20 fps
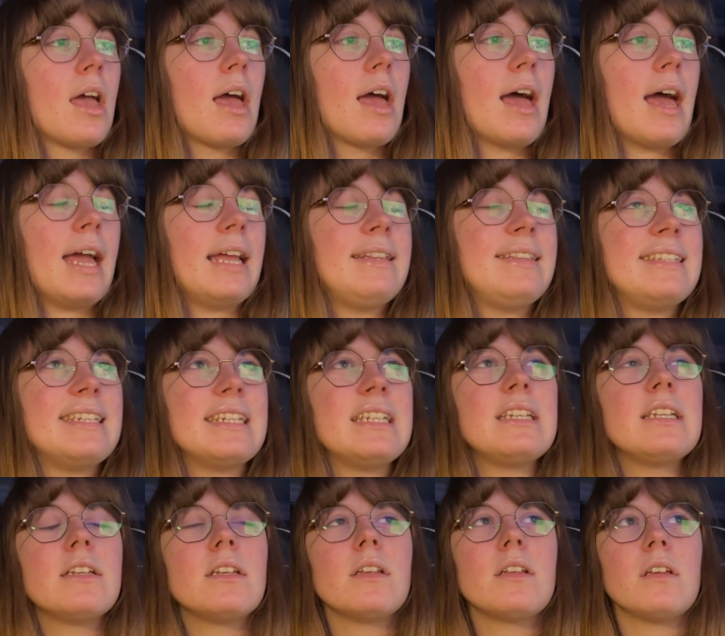I
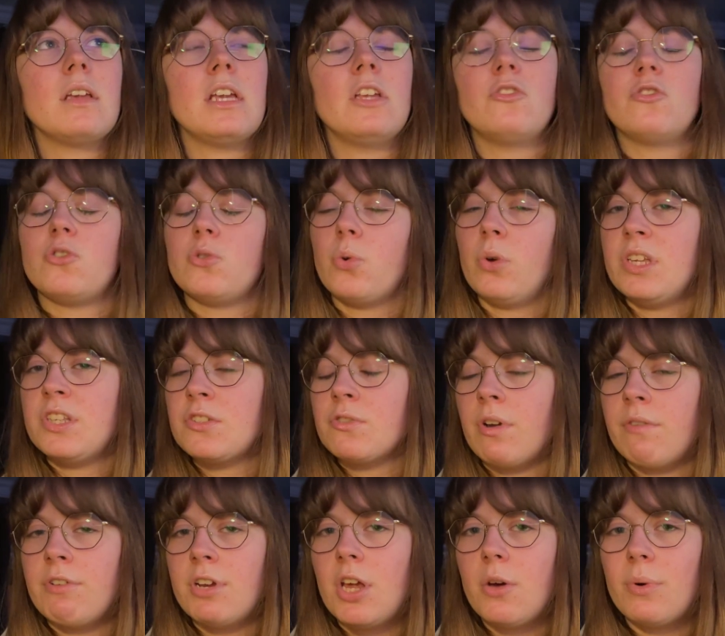didn't enjoy
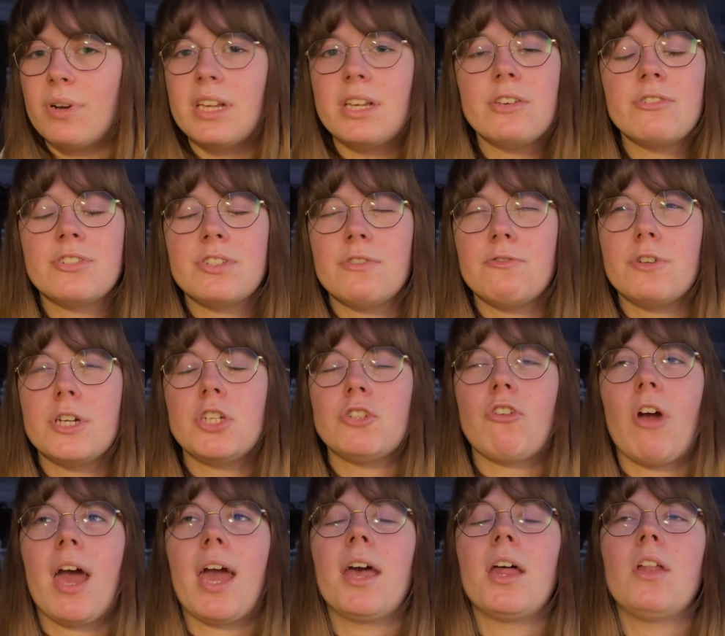Scrivener when I used the free
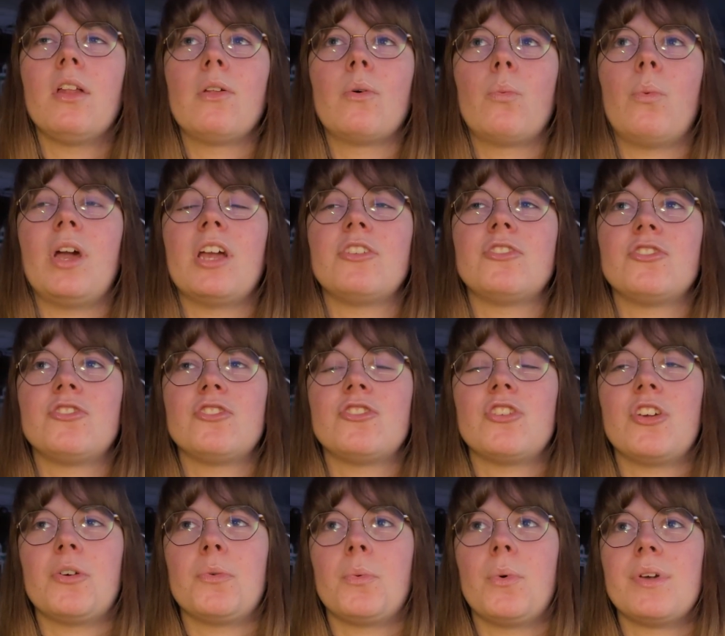trial,
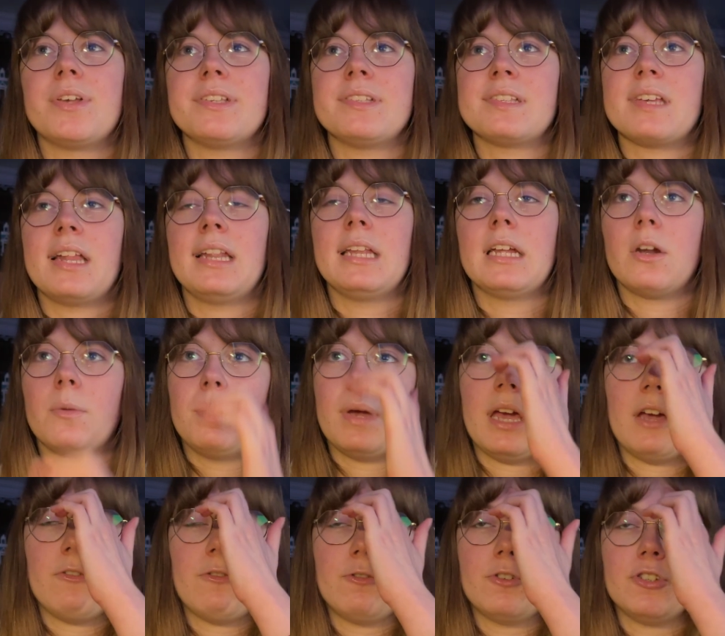which was a little
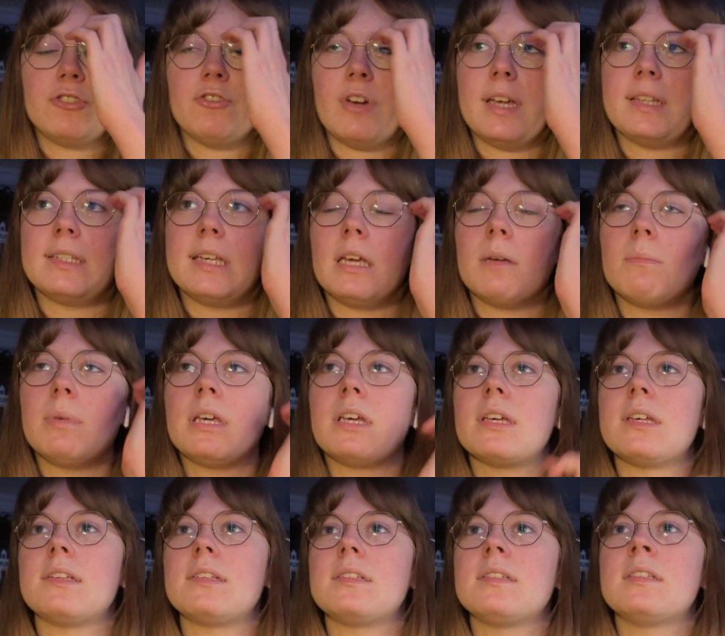bit frustrating
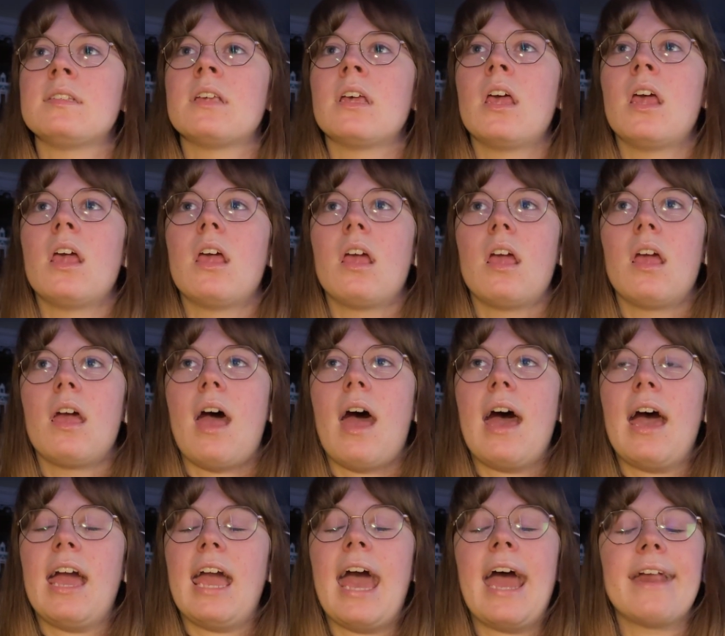because
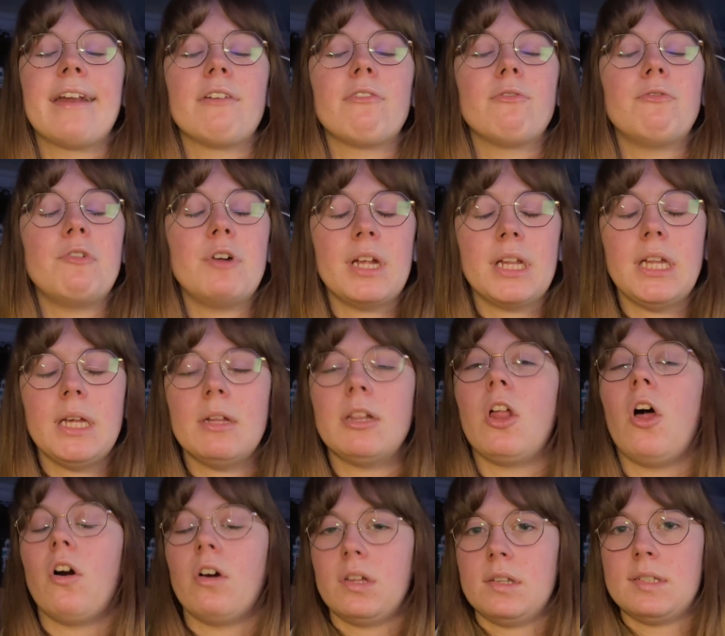I had a really
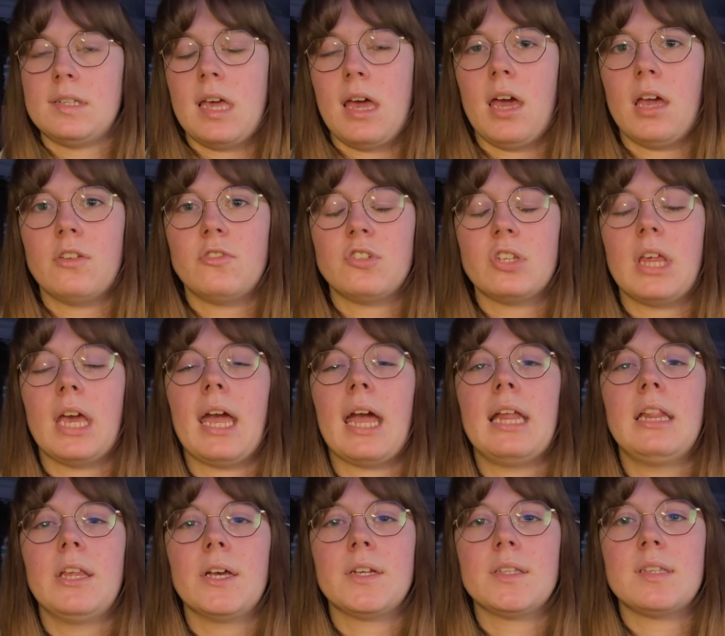long search. Like, I
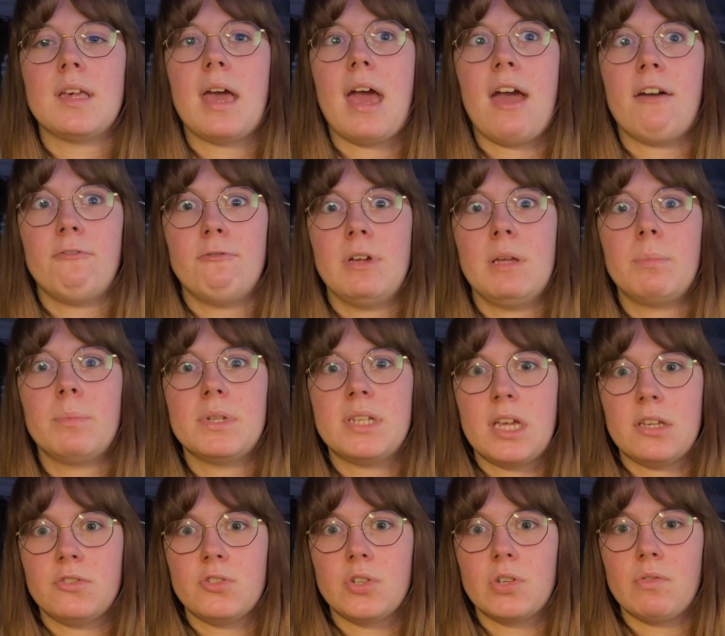looked at every
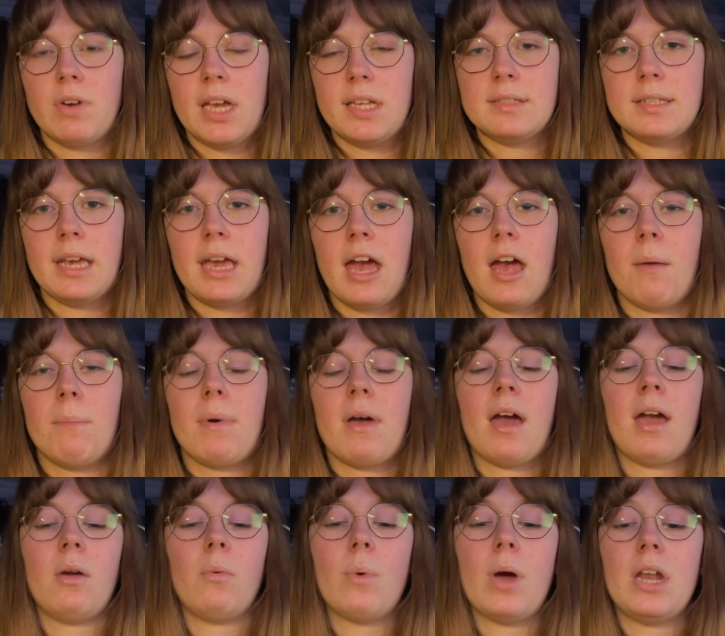potential writing app.
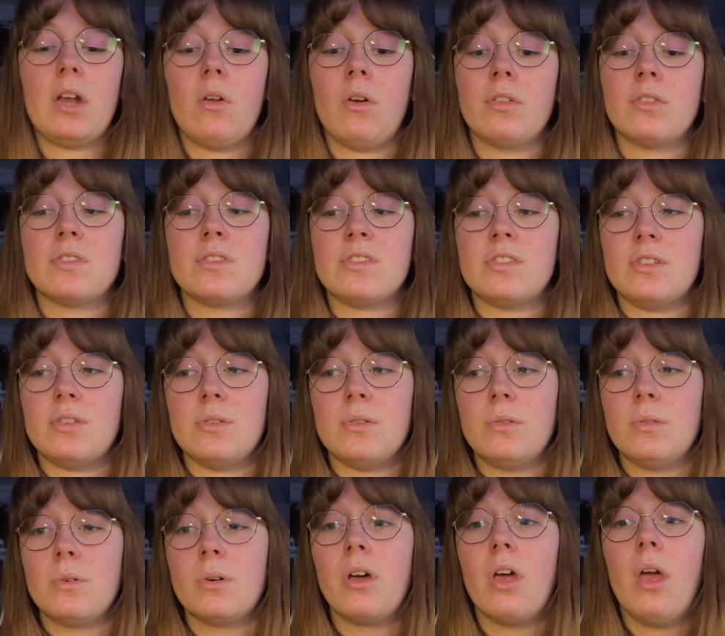I went
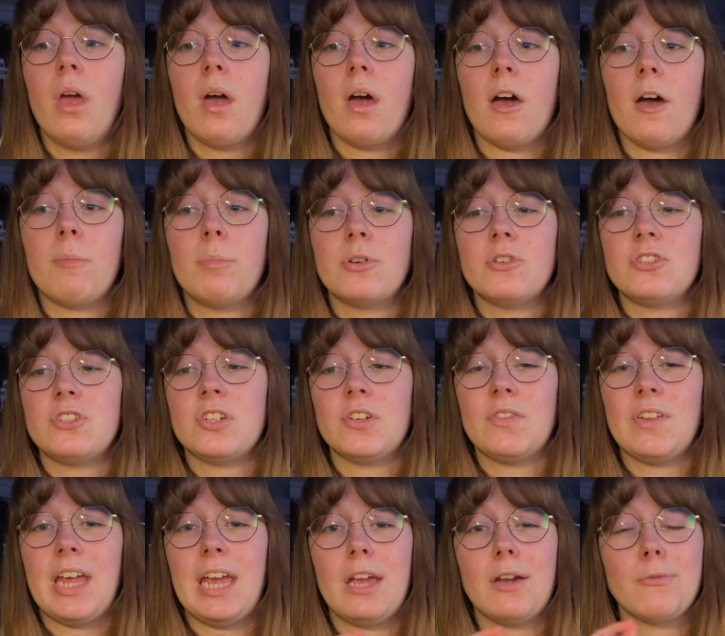onto a bunch of
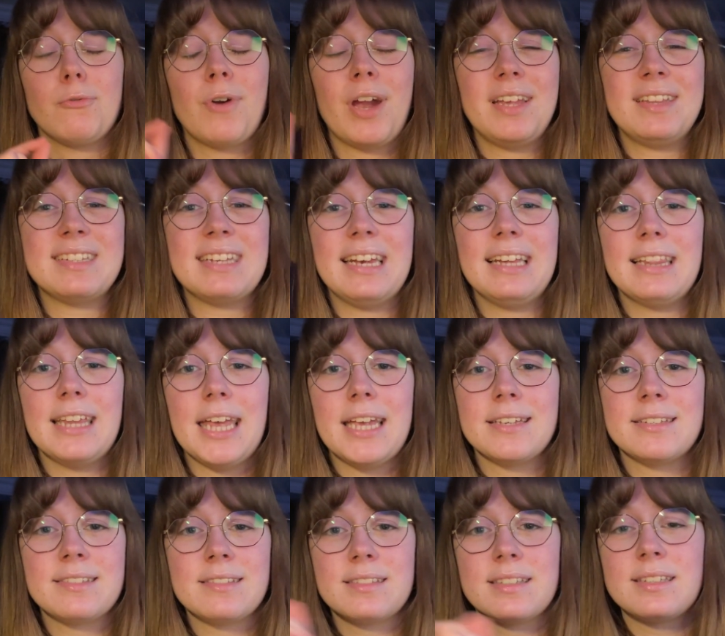writing
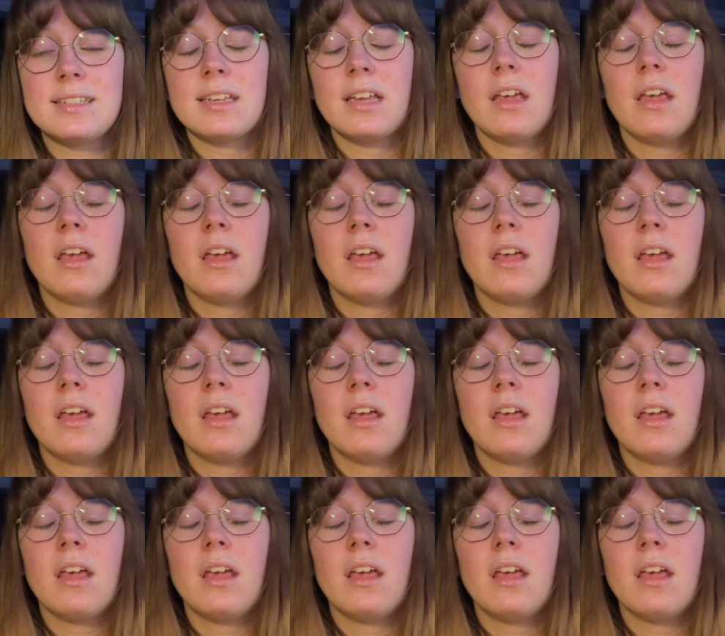lists